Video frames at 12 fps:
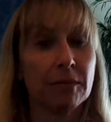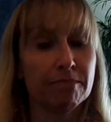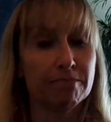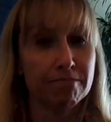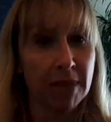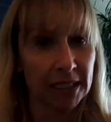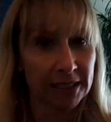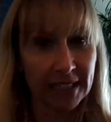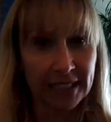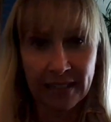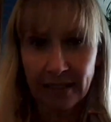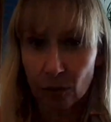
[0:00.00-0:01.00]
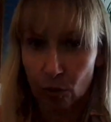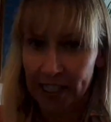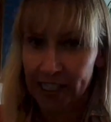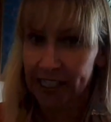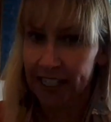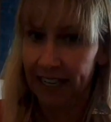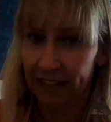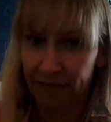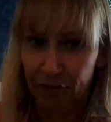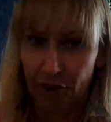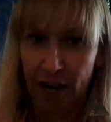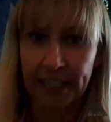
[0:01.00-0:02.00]
Monday, Wednesday,
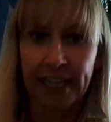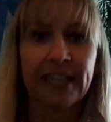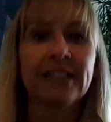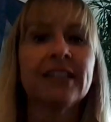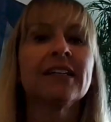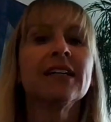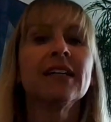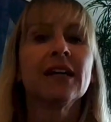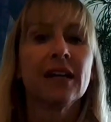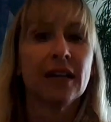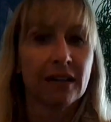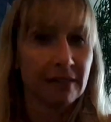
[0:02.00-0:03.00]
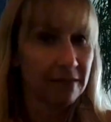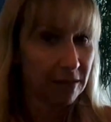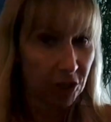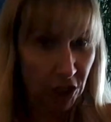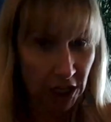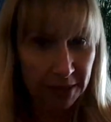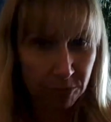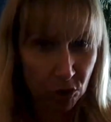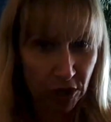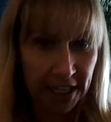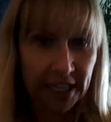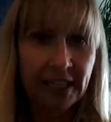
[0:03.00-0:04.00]
and Friday, early
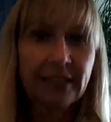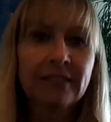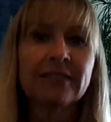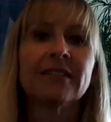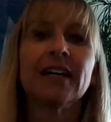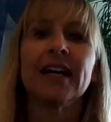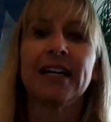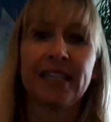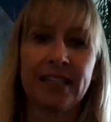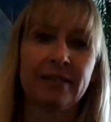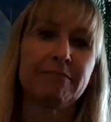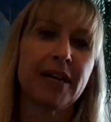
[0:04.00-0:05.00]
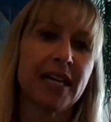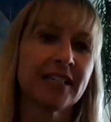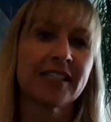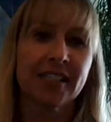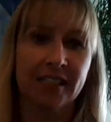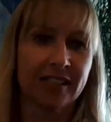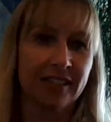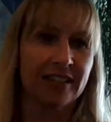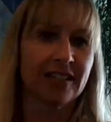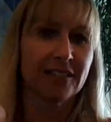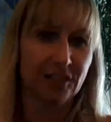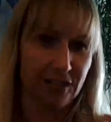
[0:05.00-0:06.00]
morning, he
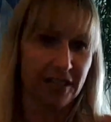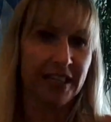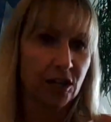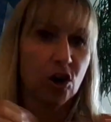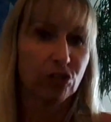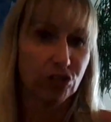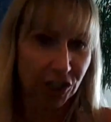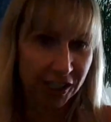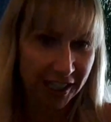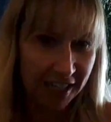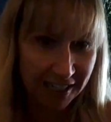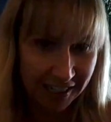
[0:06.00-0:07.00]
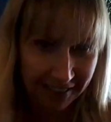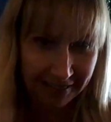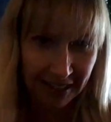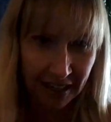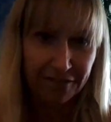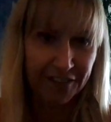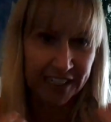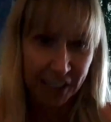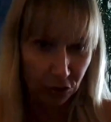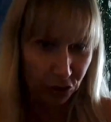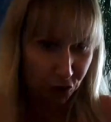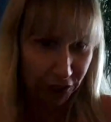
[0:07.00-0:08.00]
coaches us a
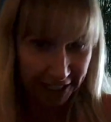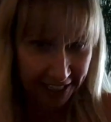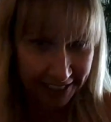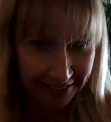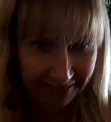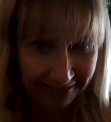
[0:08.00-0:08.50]
physical training.